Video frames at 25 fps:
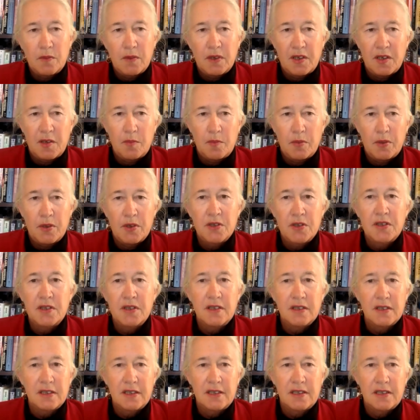with him
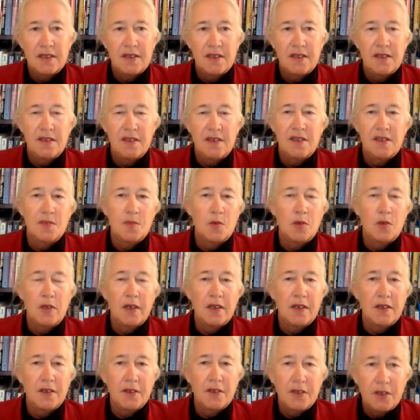personally, he says it's more
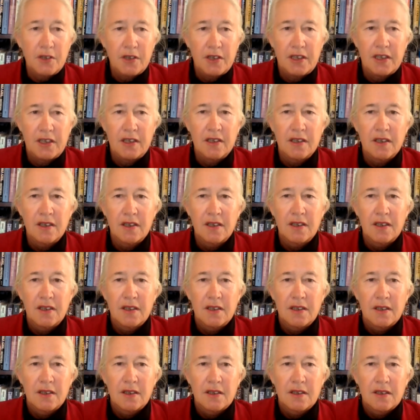like thirty.
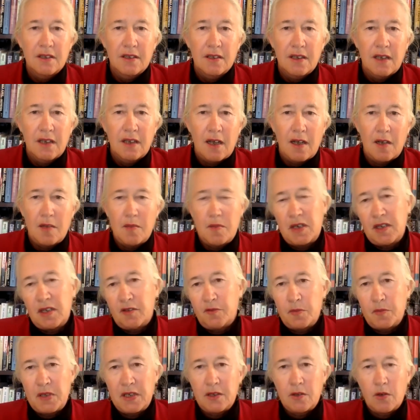Um, and
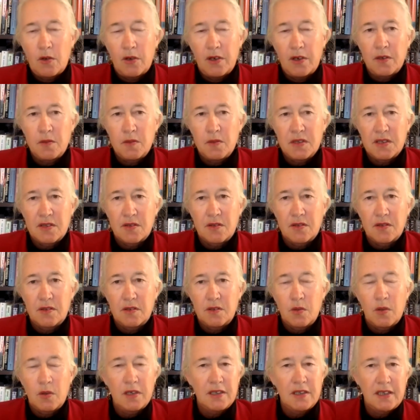if peak oil was
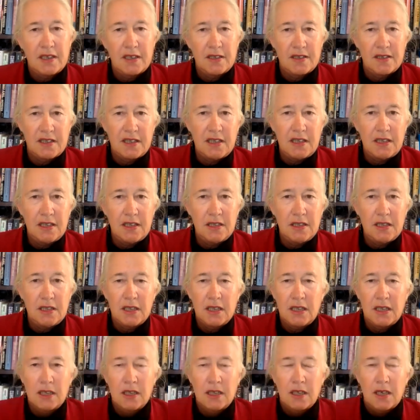twenty eighteen,
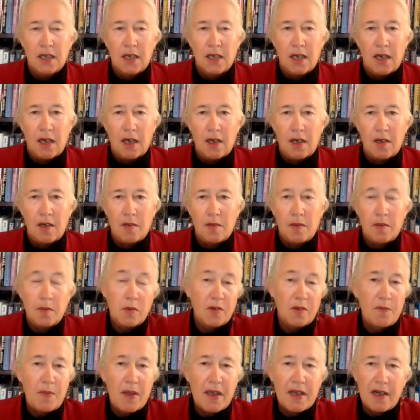um, and
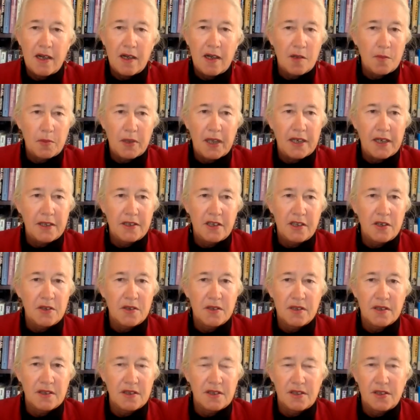we've been on a plateau
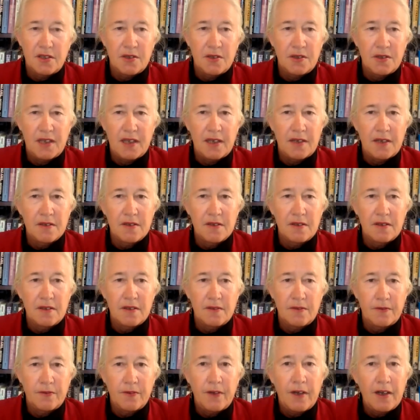since two
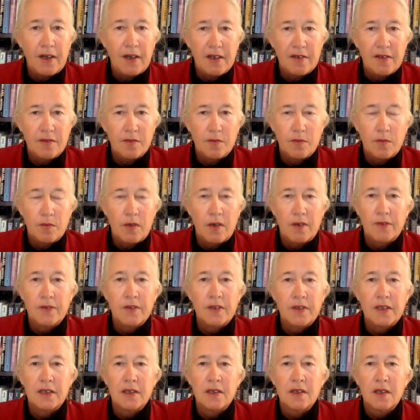thousand five,
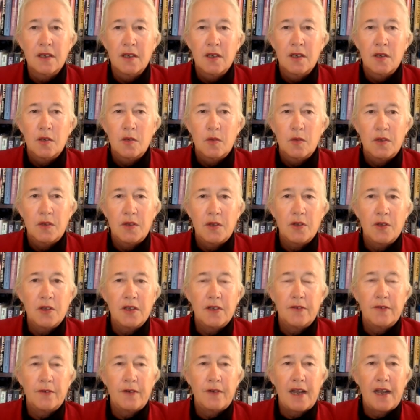roughly, with only
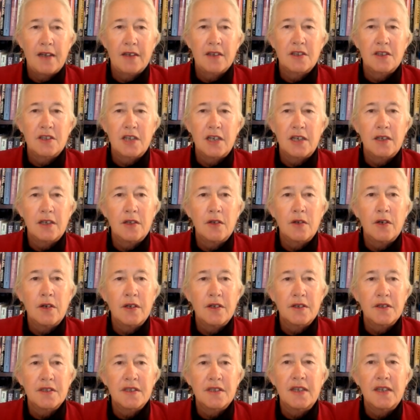fracked shale
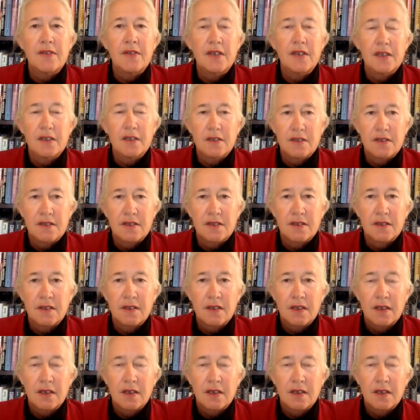oil saving us.